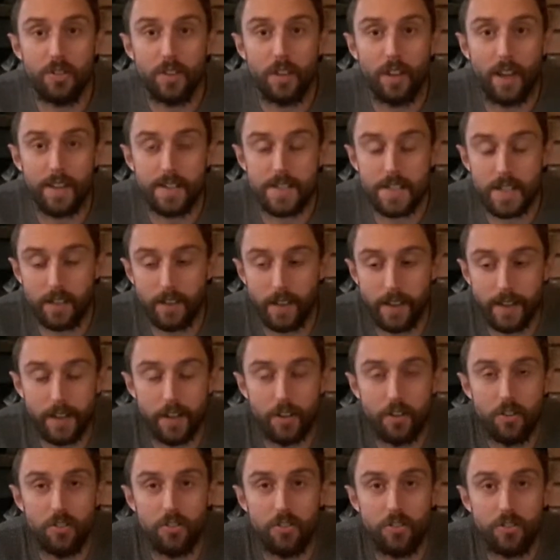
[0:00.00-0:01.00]
escalate
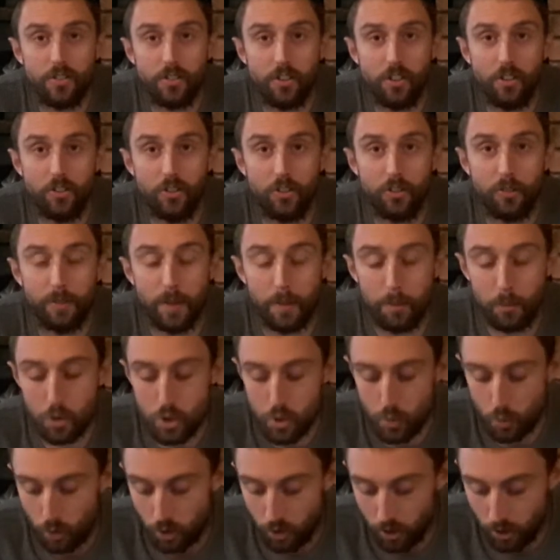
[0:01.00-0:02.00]
and turn something
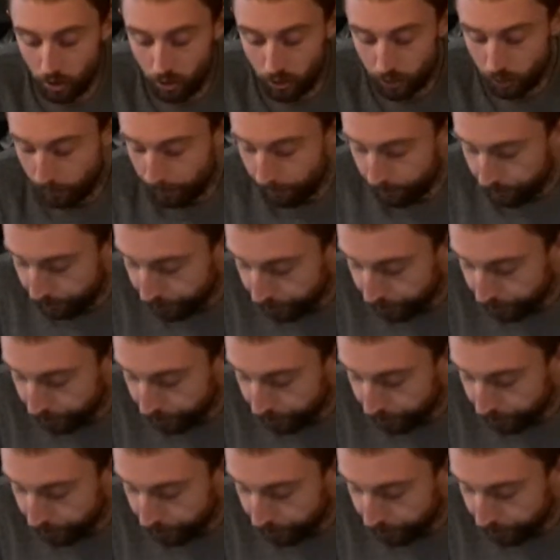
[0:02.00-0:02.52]
much worse.